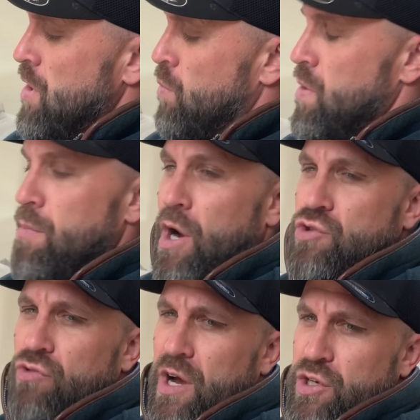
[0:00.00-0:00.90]
We
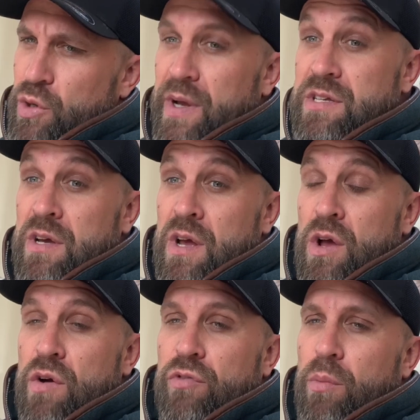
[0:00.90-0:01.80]
might try and do it
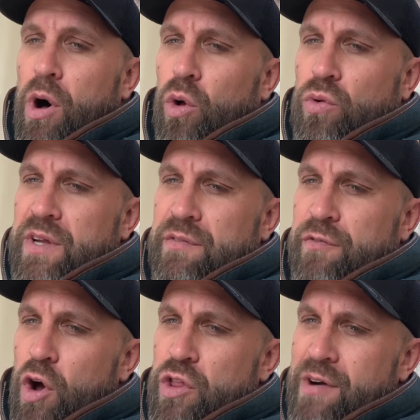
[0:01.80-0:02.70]
from holding
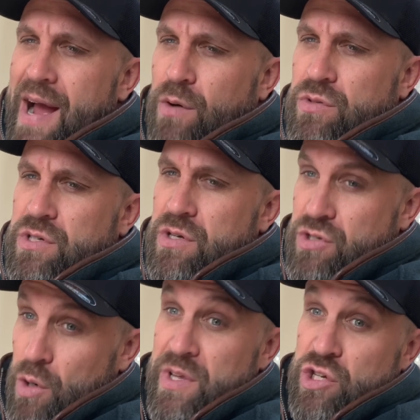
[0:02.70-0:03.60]
further out.
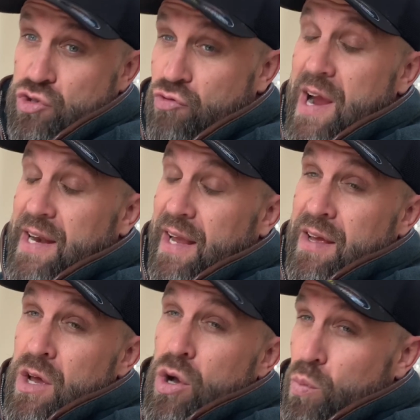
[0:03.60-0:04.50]
So this is training.
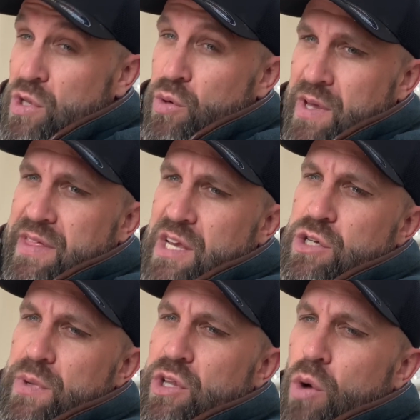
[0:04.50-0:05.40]
We're doing
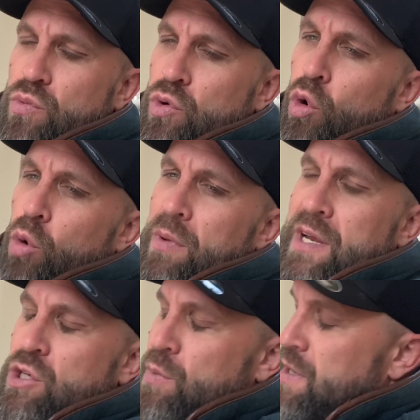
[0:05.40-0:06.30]
things that we don't
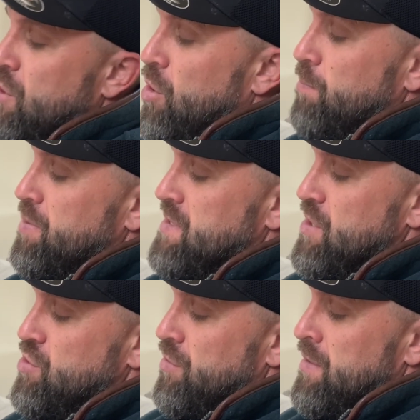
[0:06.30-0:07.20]
normally do in a
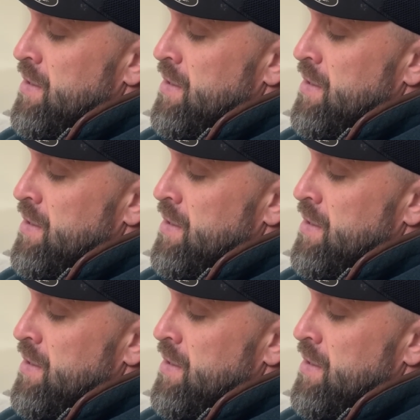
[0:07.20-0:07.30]
competition.